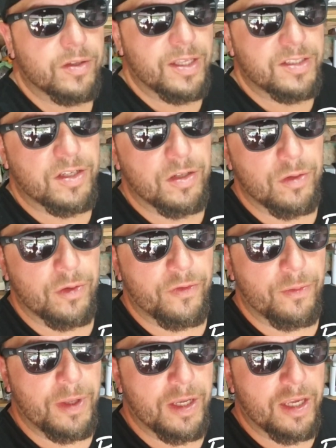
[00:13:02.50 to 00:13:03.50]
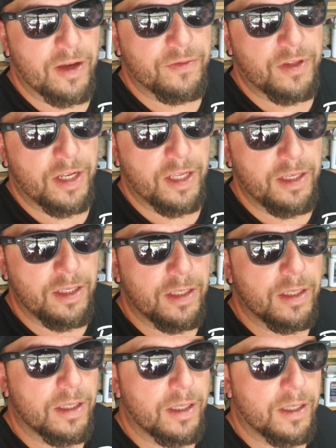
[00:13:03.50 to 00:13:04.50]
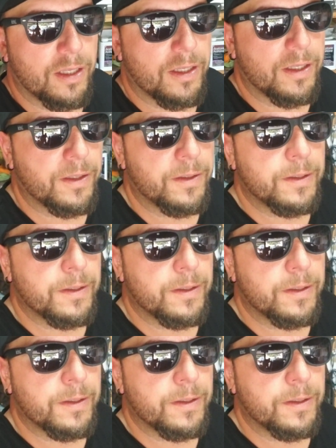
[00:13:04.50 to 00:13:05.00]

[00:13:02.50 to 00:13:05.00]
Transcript: that's going to do it for me and Kev today. Uh,